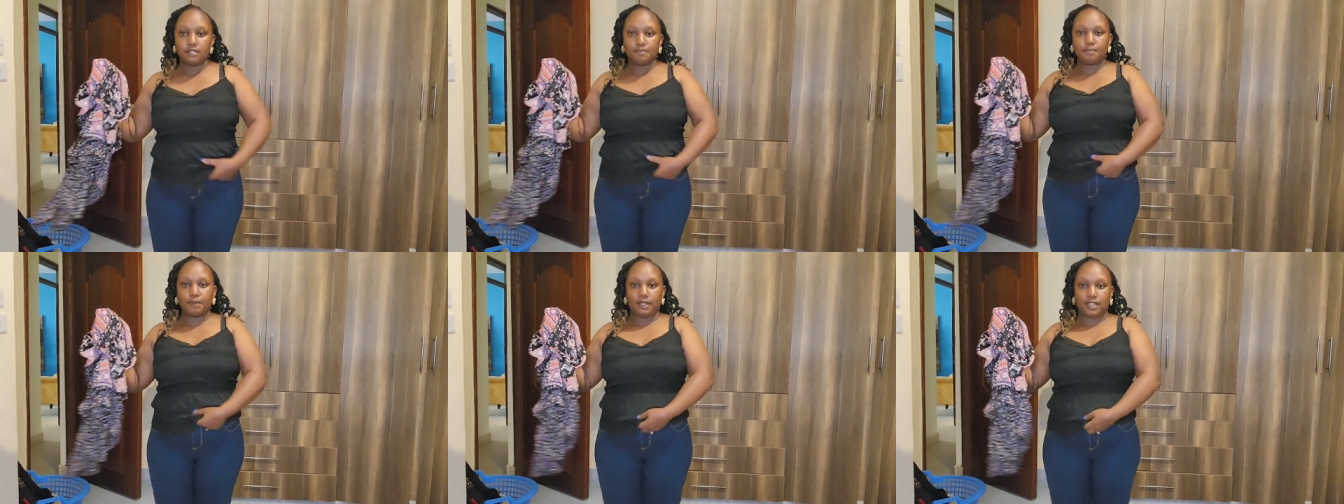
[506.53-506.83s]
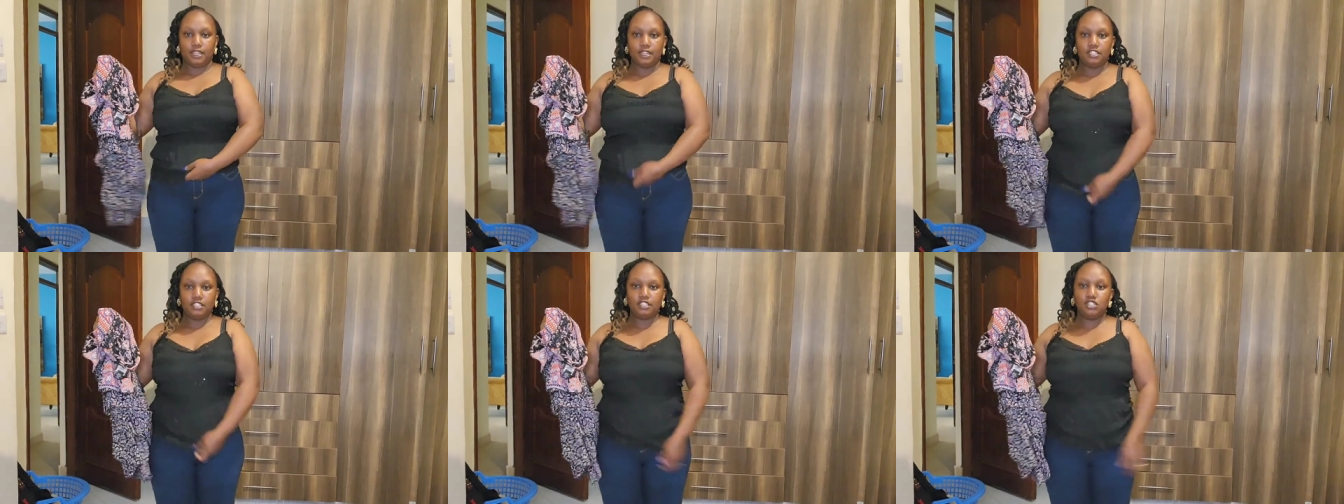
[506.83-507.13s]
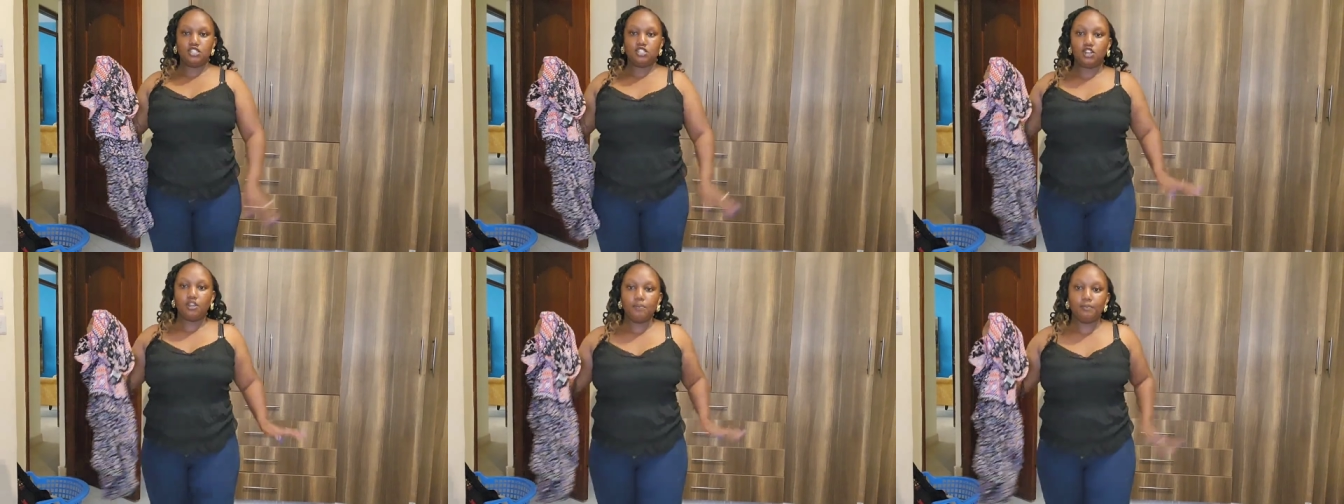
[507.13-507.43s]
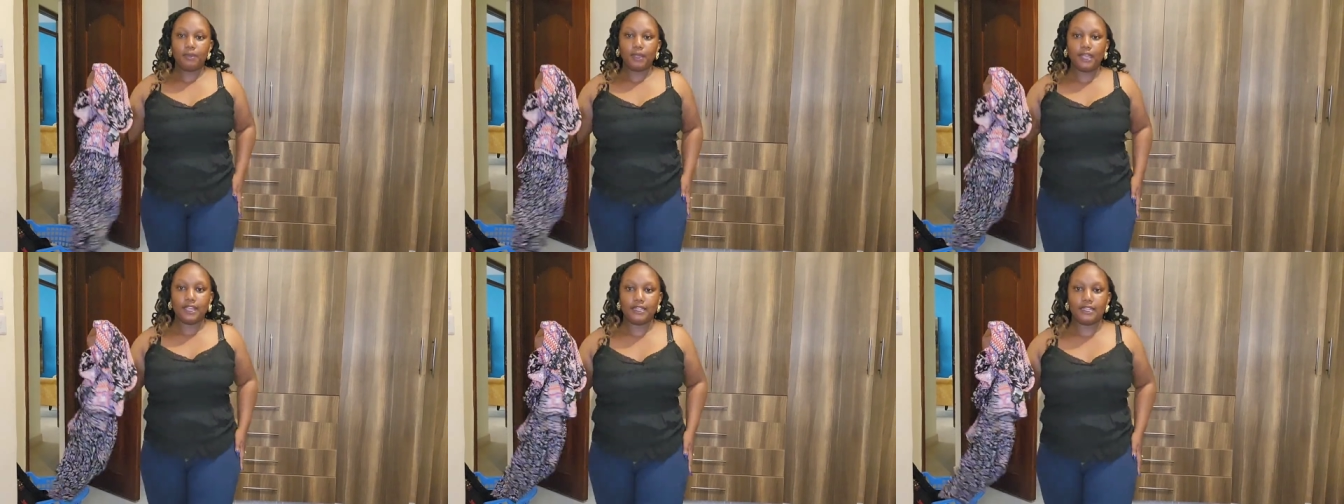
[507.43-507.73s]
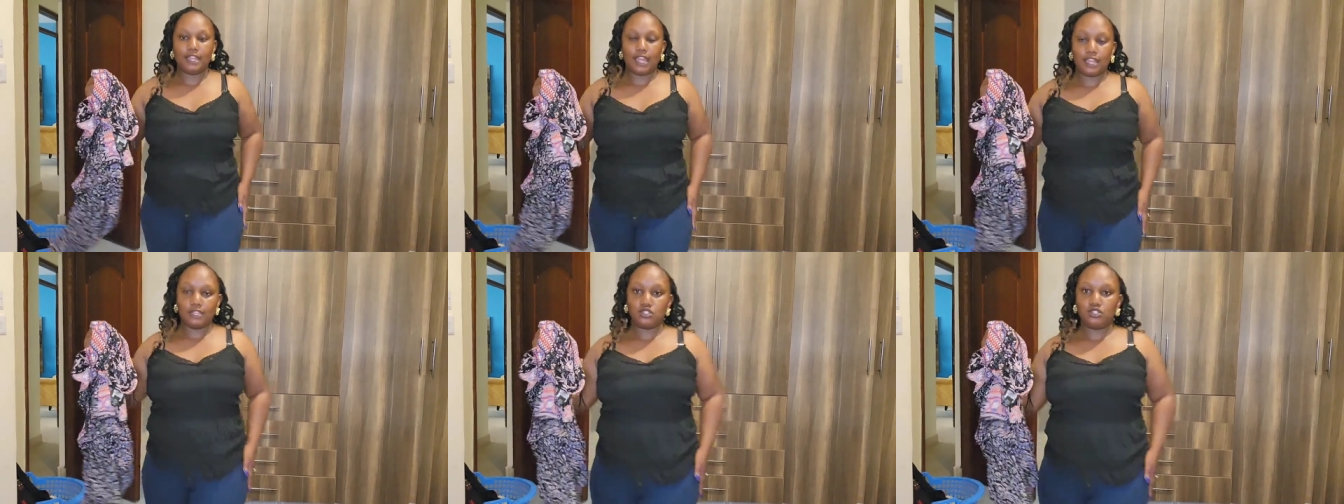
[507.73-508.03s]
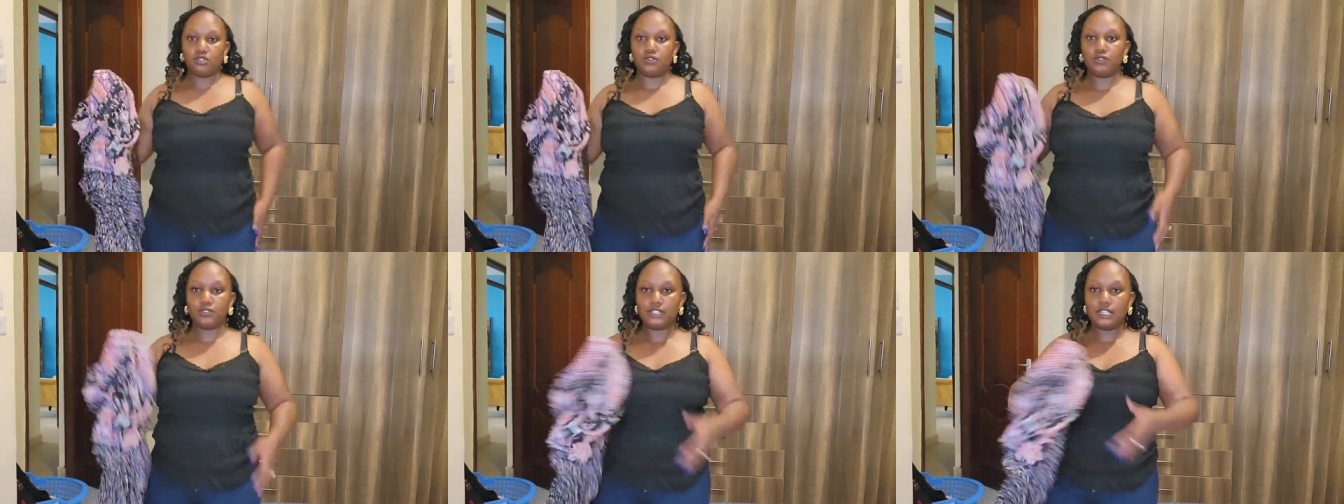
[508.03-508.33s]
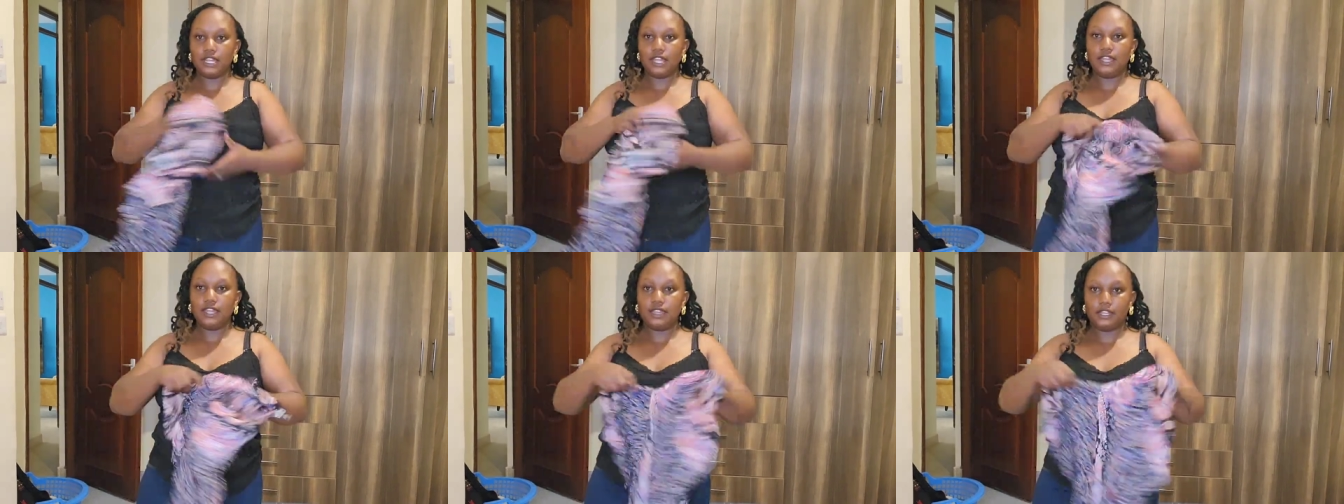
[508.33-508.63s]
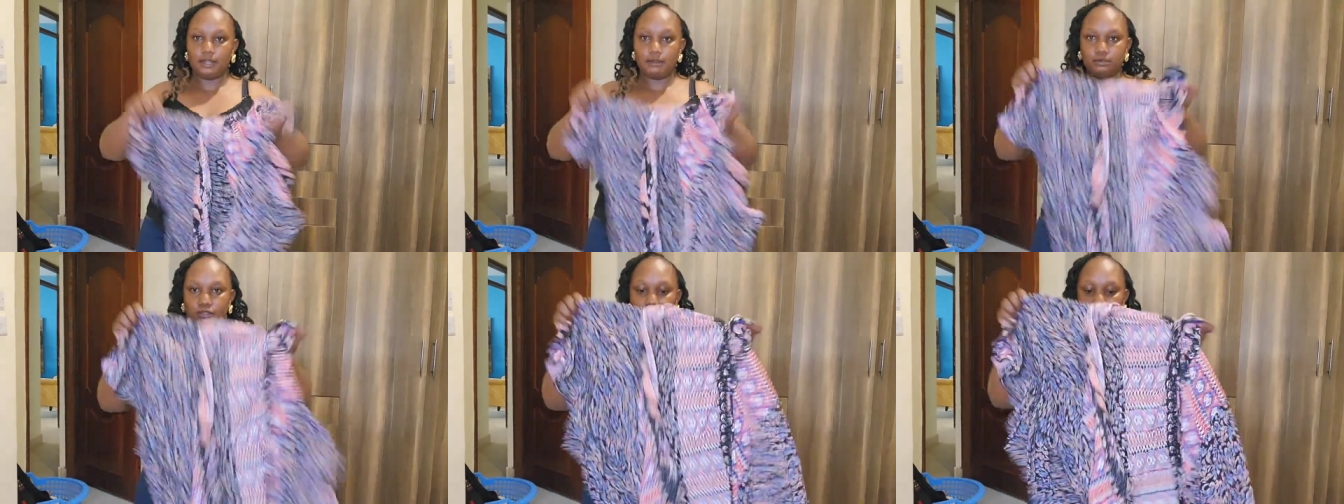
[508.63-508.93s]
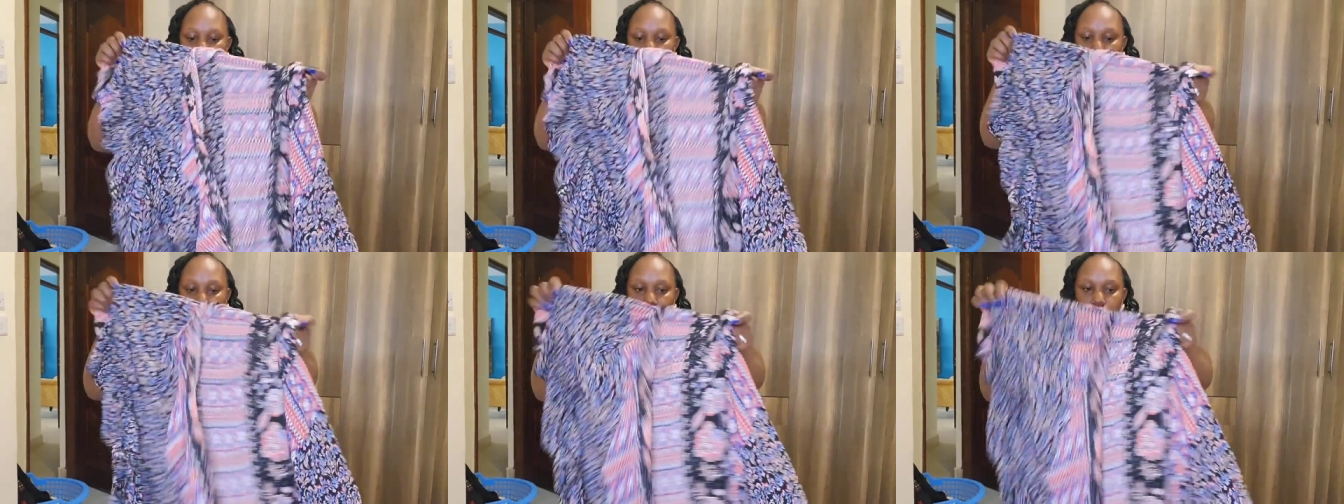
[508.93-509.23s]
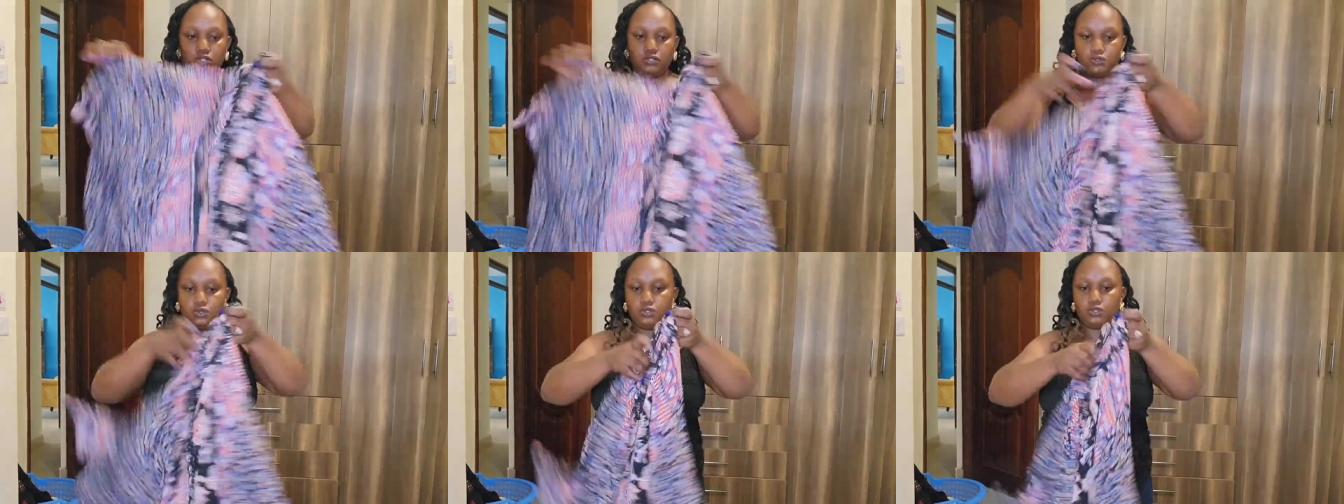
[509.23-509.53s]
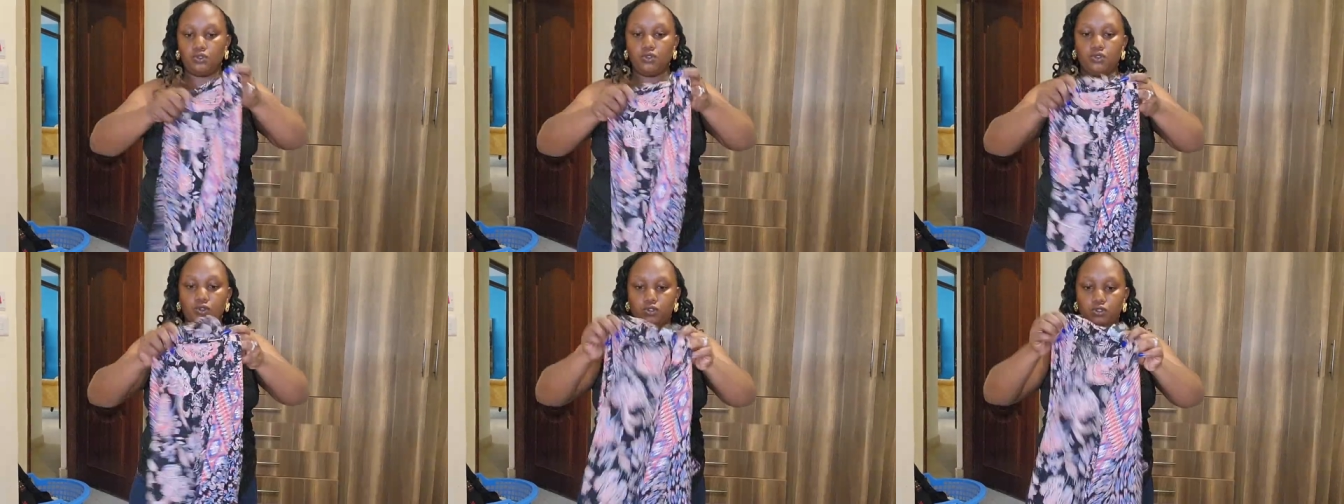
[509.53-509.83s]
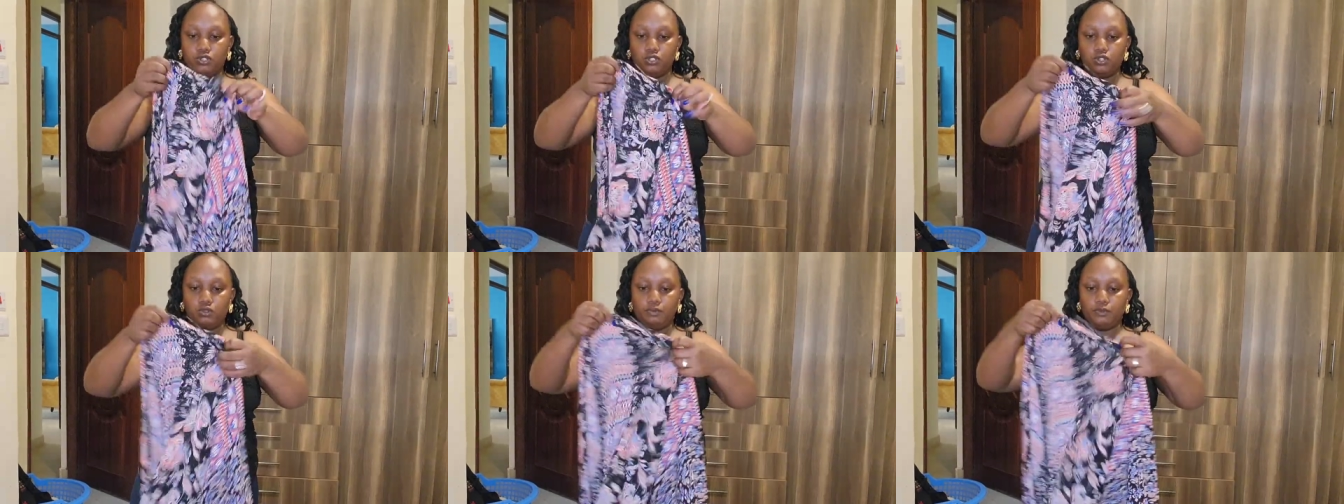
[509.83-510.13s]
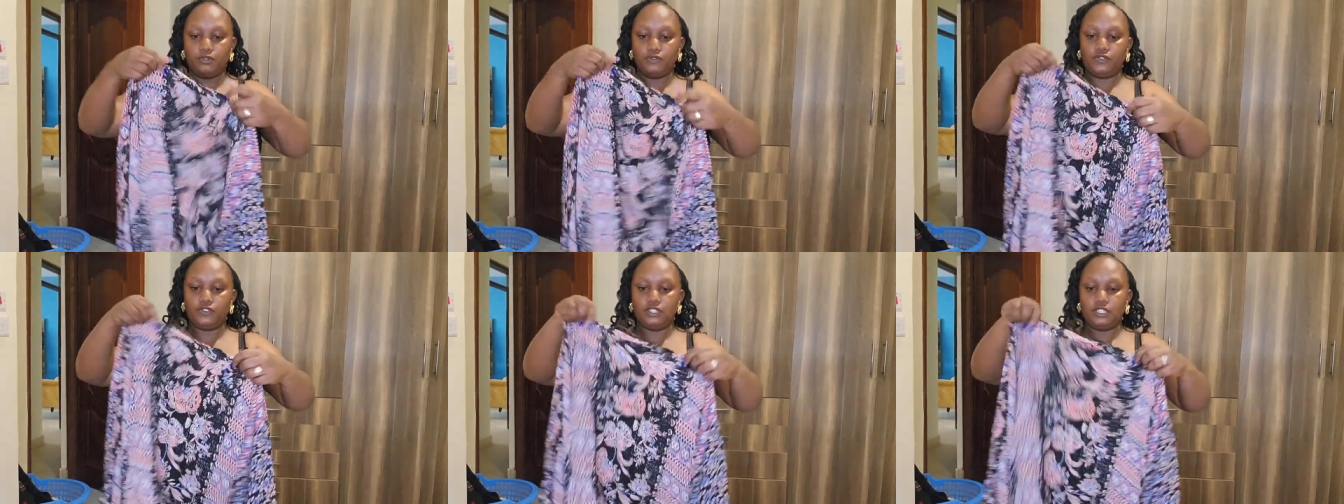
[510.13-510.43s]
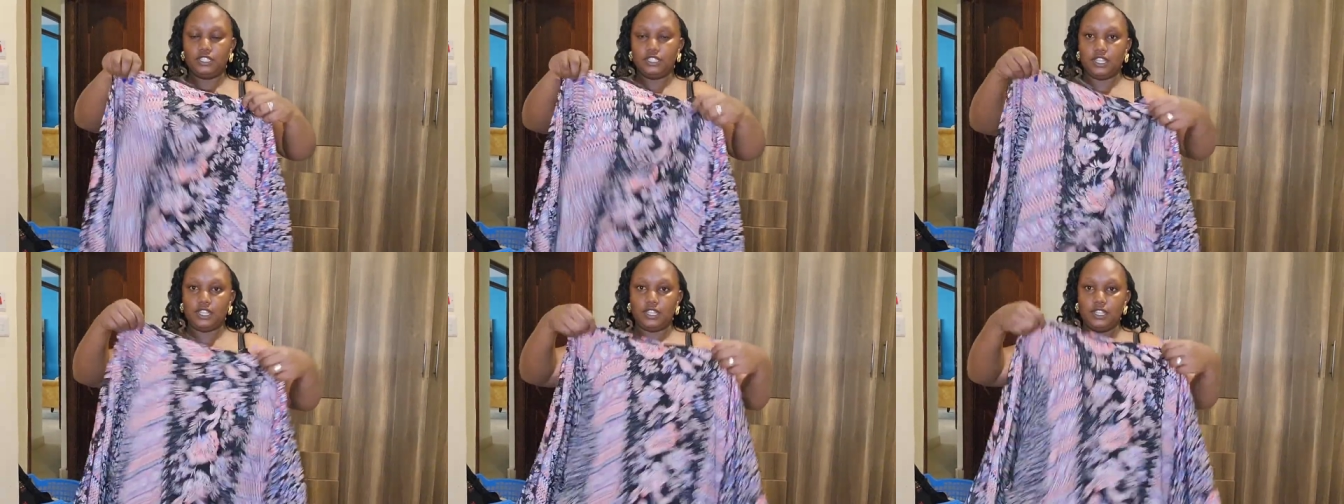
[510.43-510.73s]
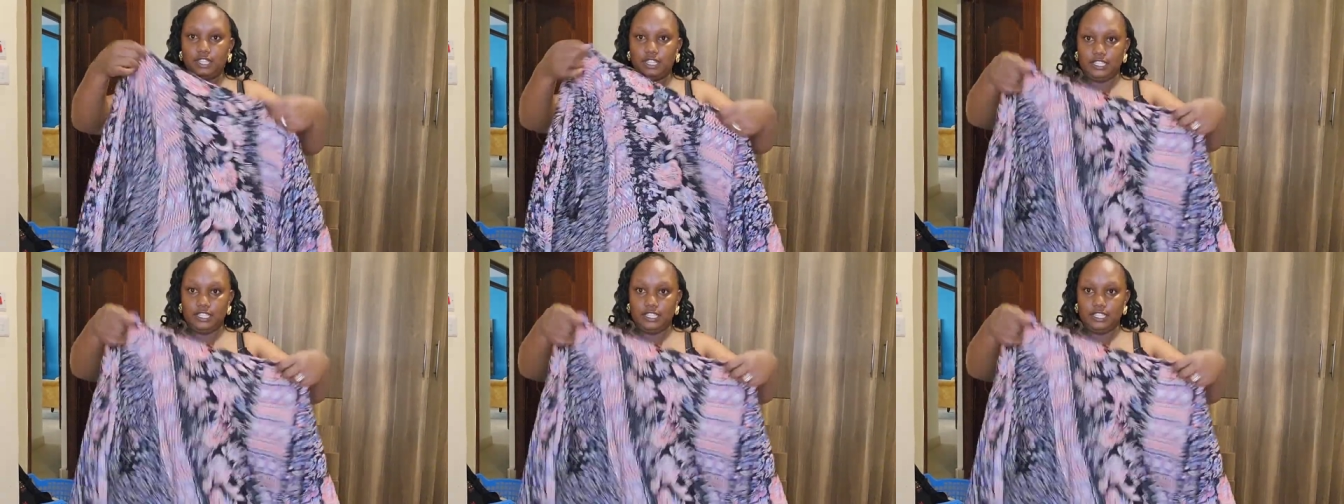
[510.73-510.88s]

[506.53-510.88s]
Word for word: spaghetti top and a trouser and I'm just going to throw on top of it